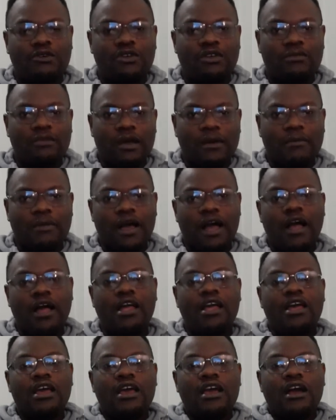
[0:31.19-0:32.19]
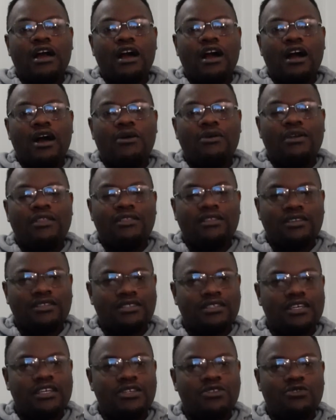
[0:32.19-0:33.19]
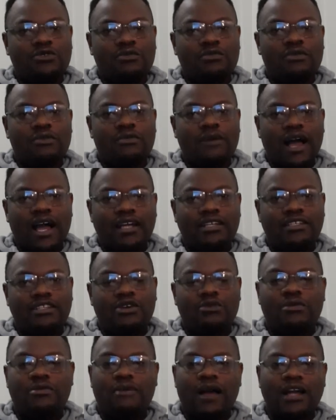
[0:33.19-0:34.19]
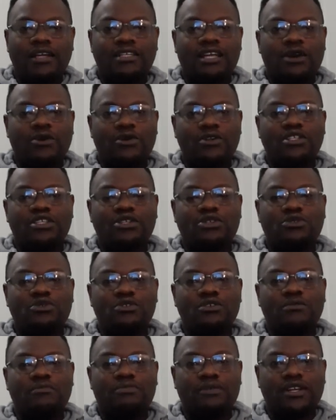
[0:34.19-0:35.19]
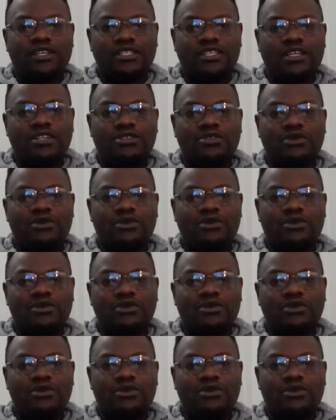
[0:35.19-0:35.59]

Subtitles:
Remember, when these things will be marked, they'll be marked according to impression.